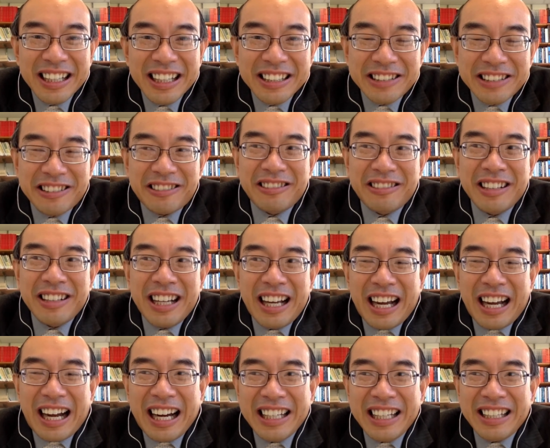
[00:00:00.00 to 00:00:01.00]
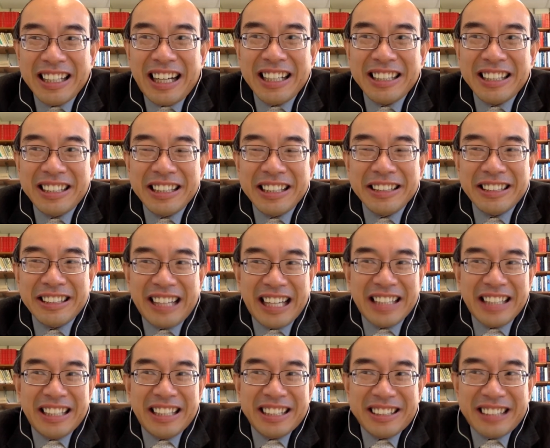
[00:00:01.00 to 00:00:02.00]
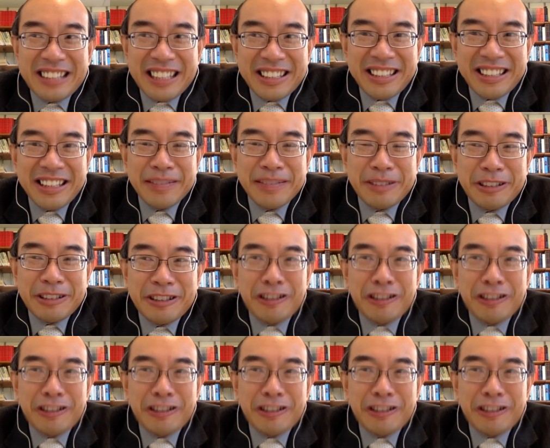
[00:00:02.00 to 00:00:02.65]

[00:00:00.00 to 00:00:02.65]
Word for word: So I think it